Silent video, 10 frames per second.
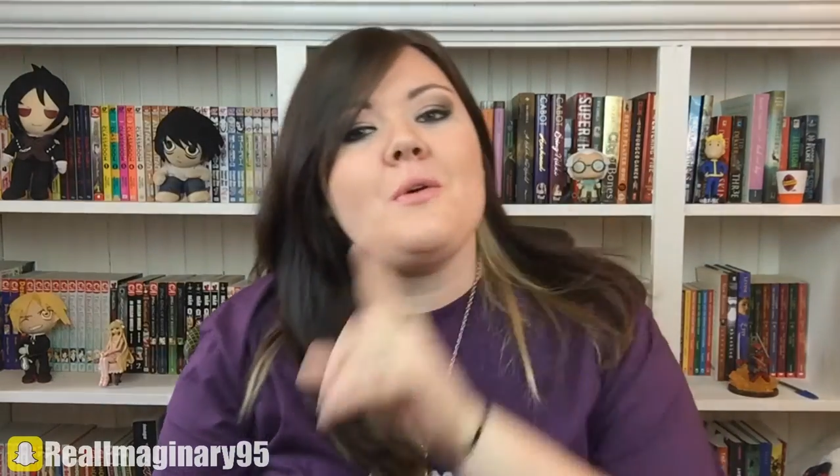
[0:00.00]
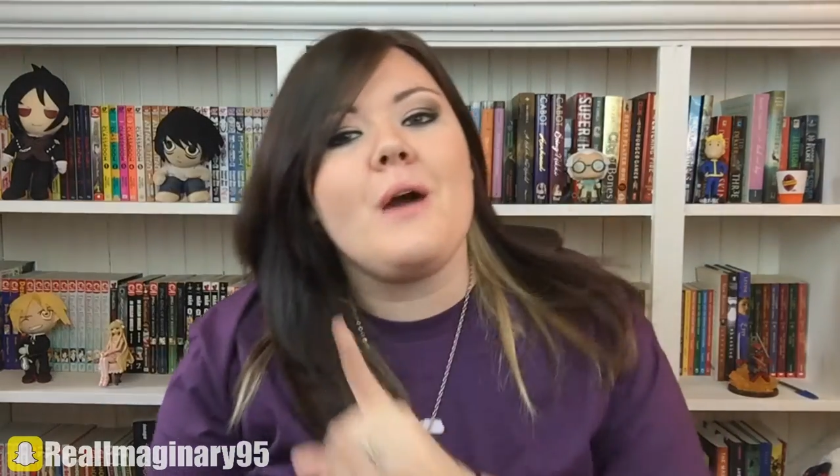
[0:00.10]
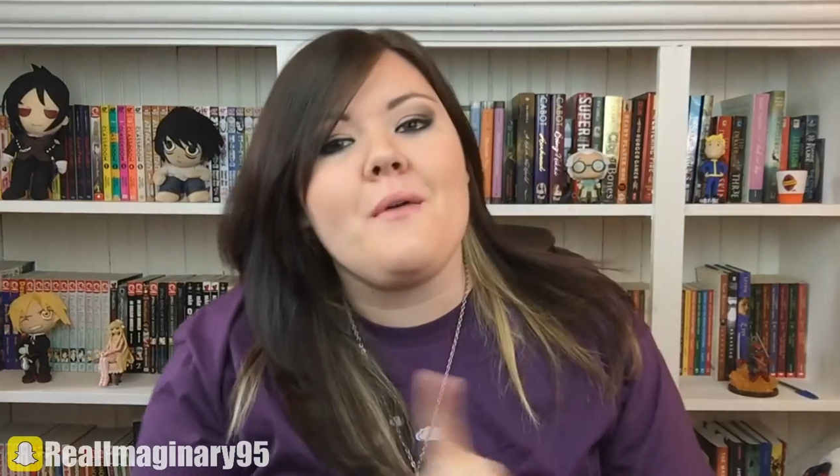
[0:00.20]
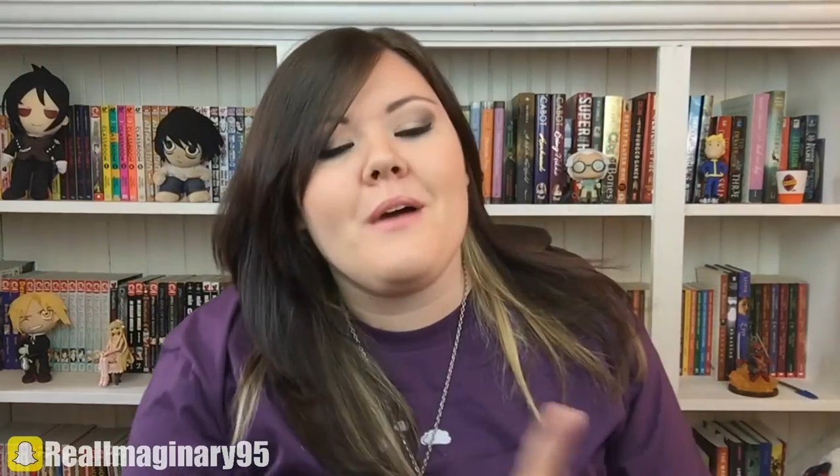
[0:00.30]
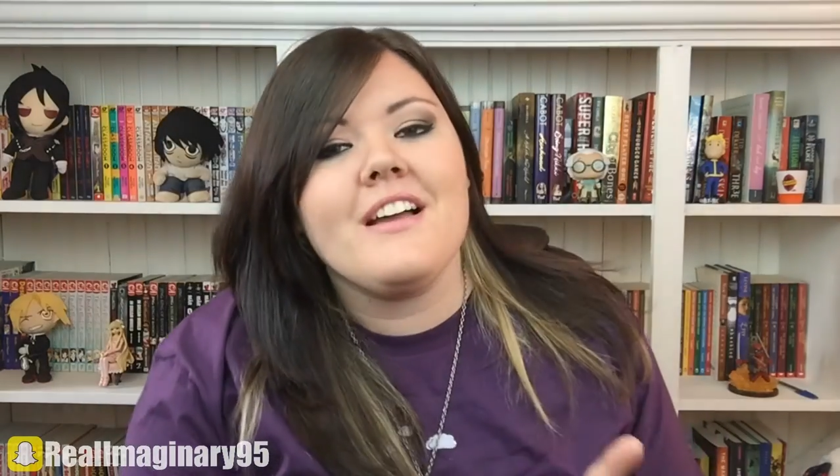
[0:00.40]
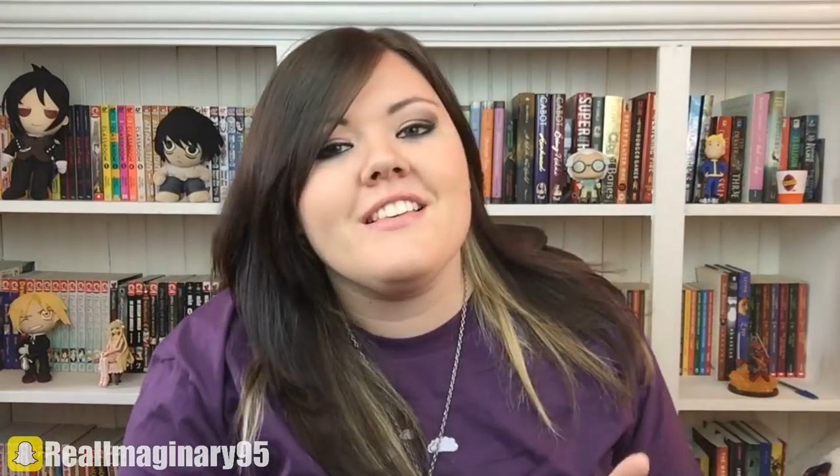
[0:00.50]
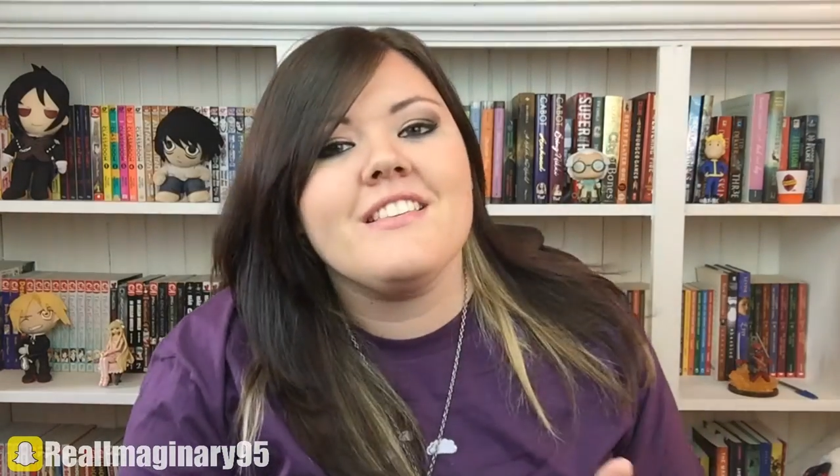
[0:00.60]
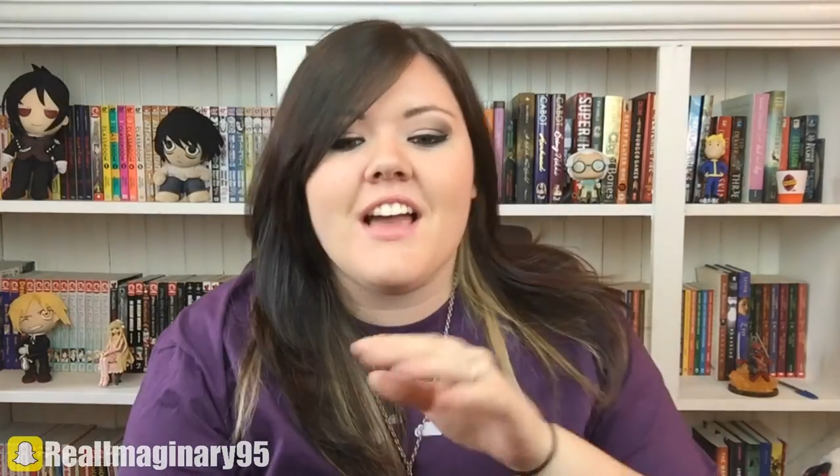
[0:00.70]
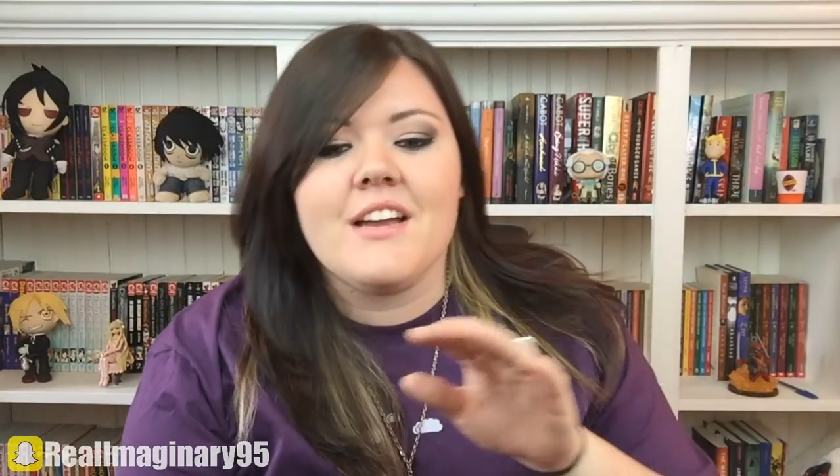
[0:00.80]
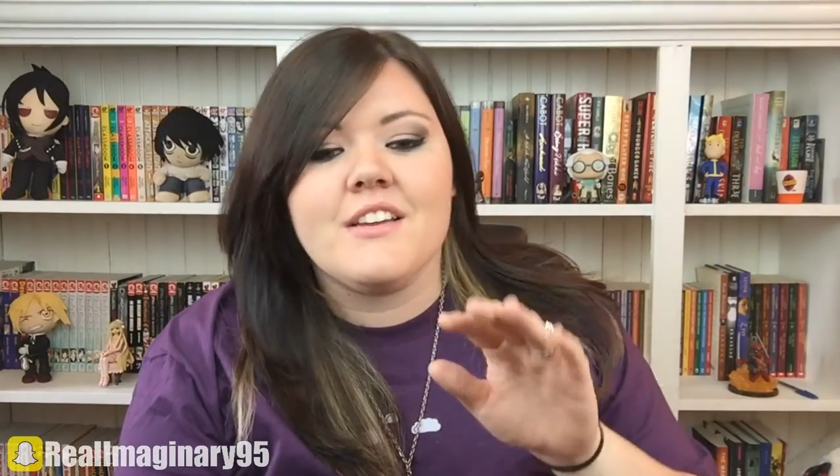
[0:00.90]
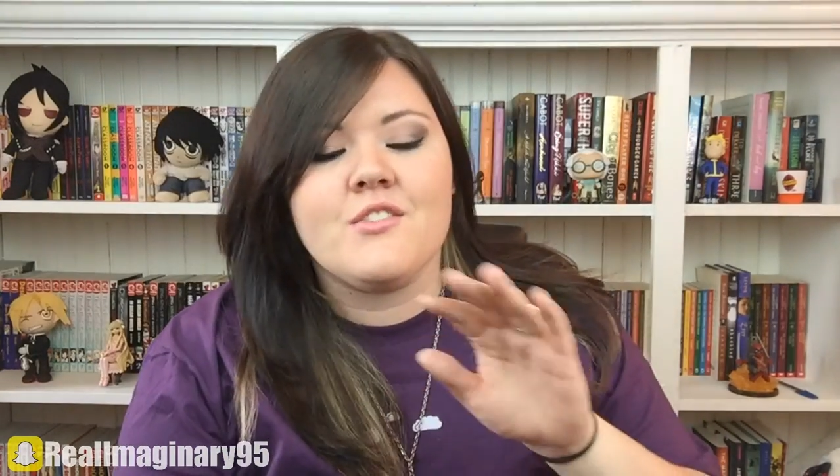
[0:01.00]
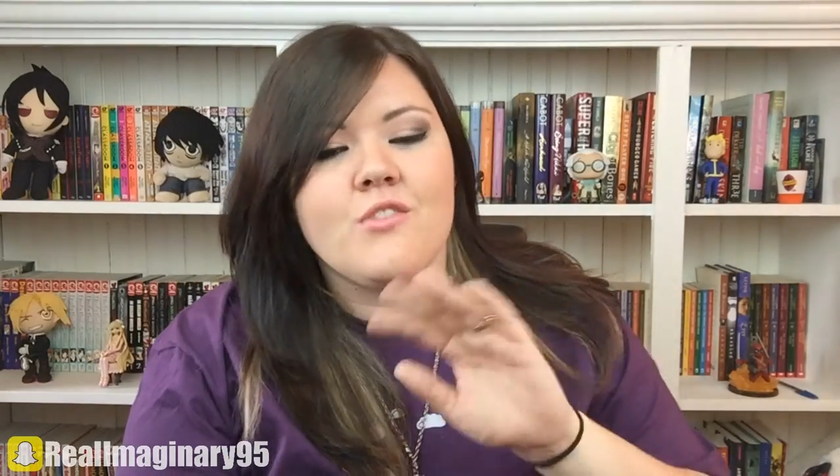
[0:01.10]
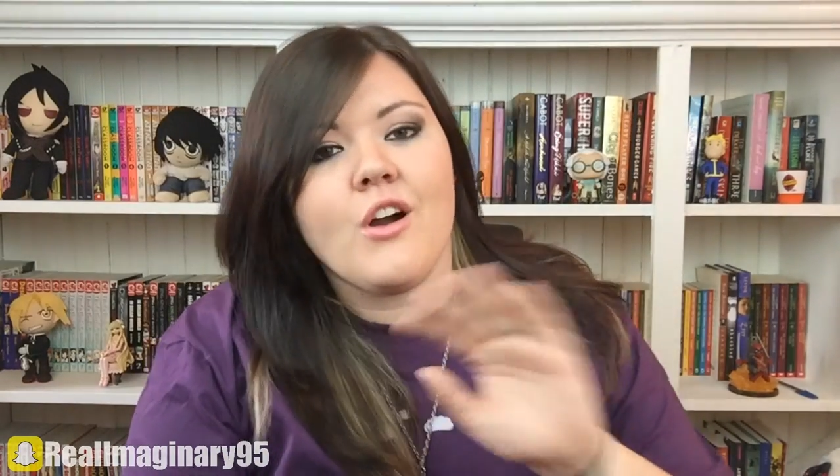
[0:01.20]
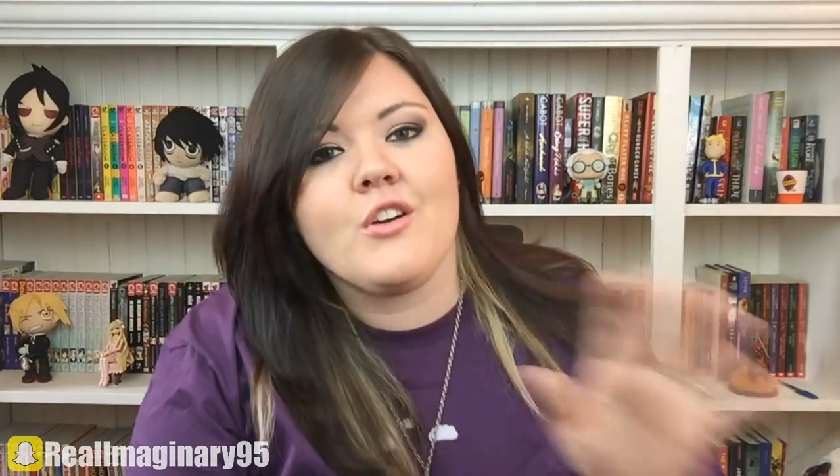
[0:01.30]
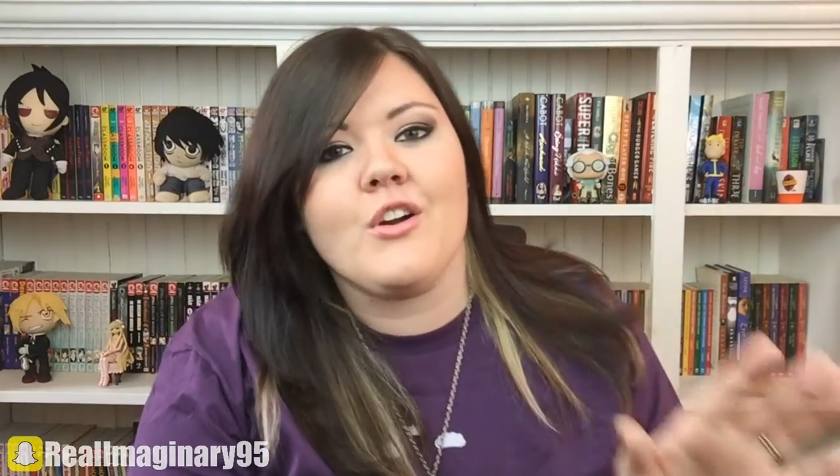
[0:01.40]
who I was. I
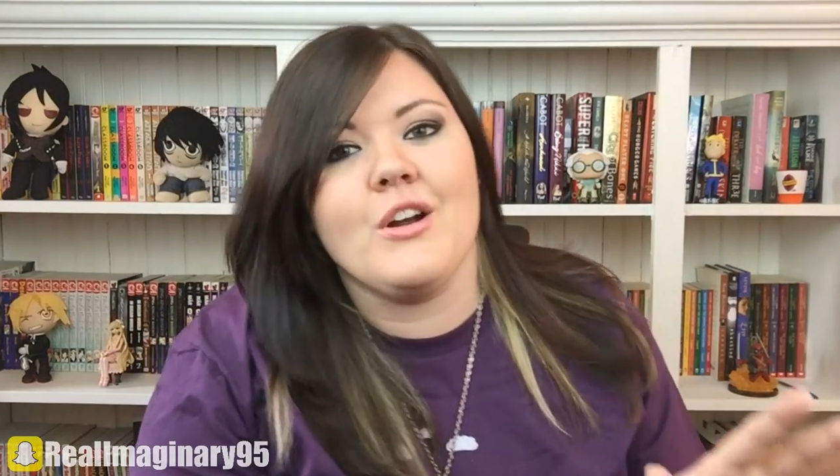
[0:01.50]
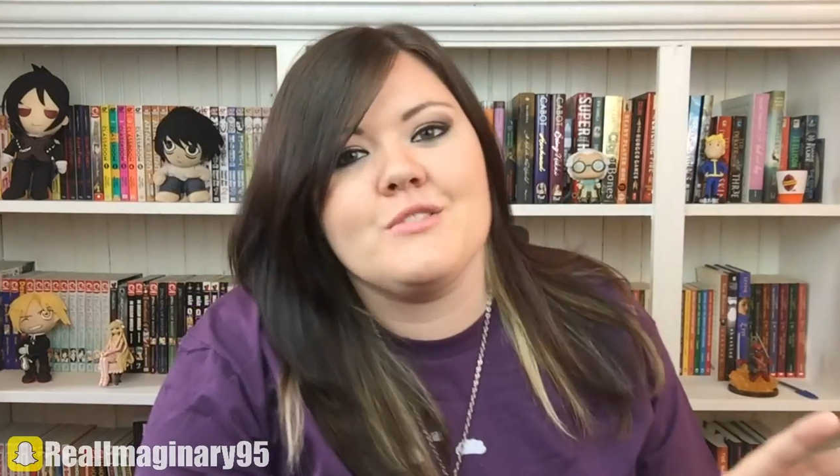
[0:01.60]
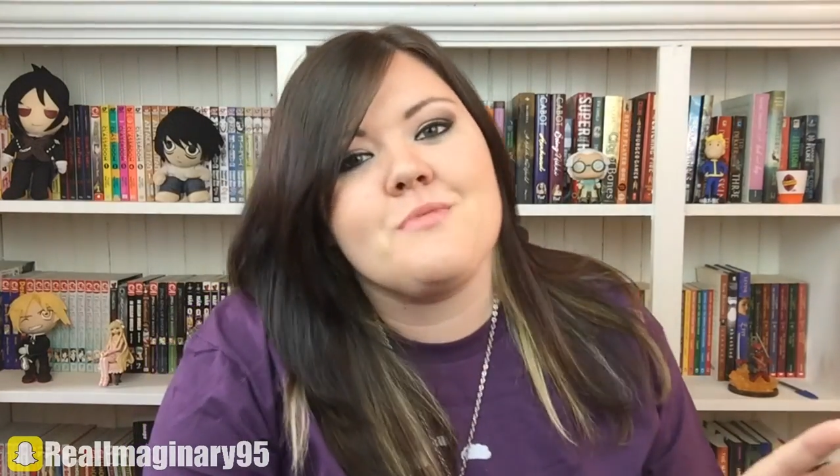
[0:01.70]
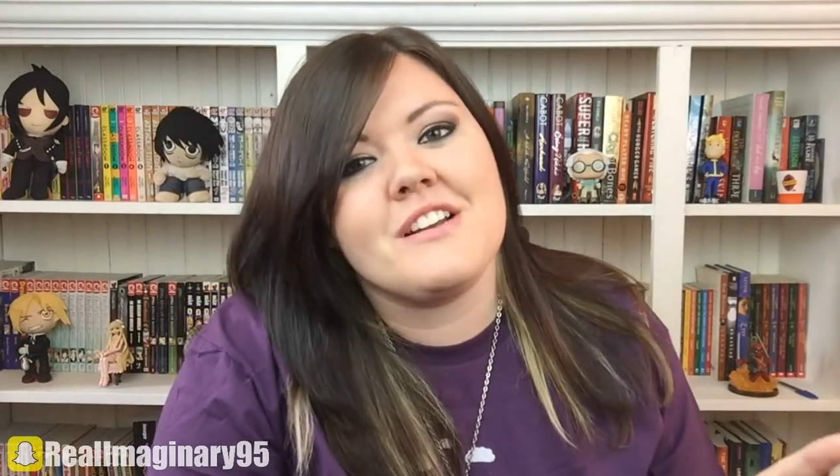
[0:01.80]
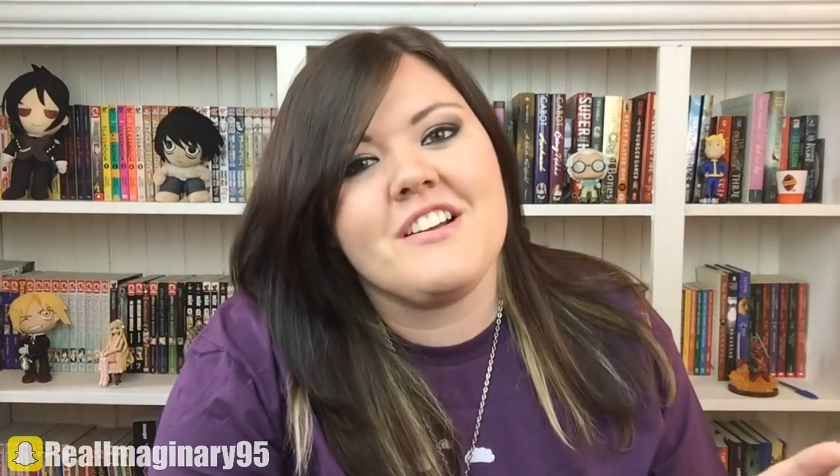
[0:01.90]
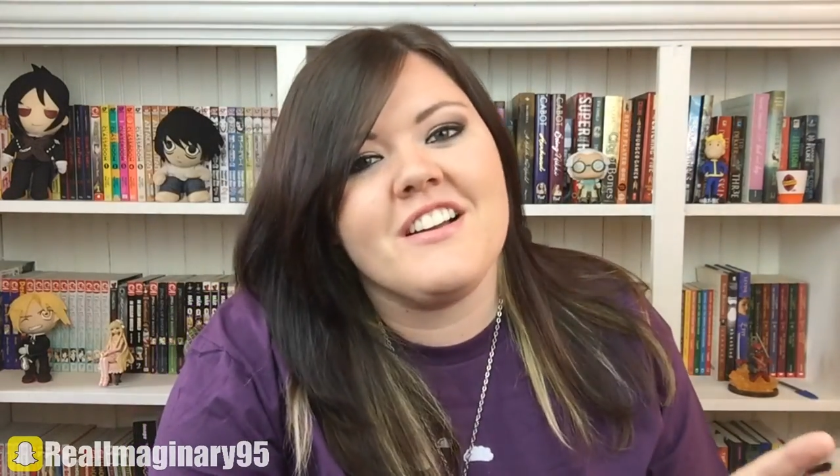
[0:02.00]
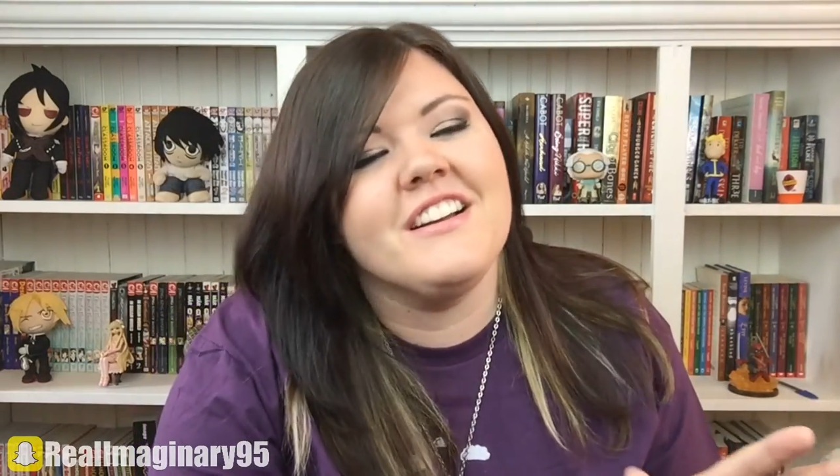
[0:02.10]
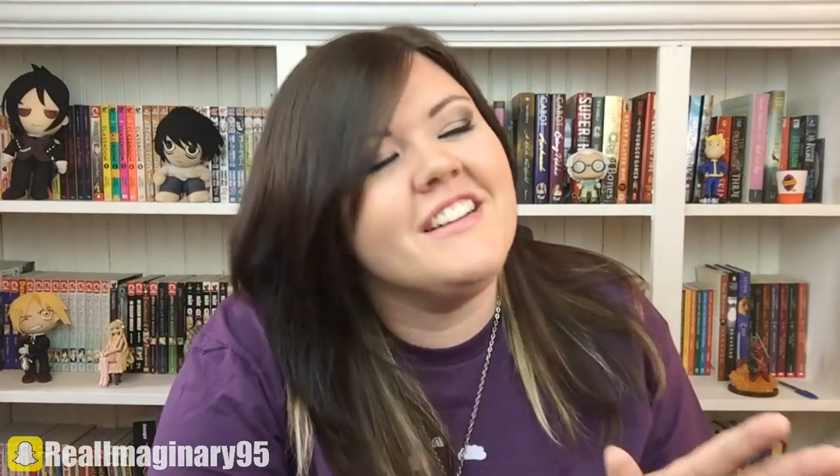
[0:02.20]
stalk her on Twitter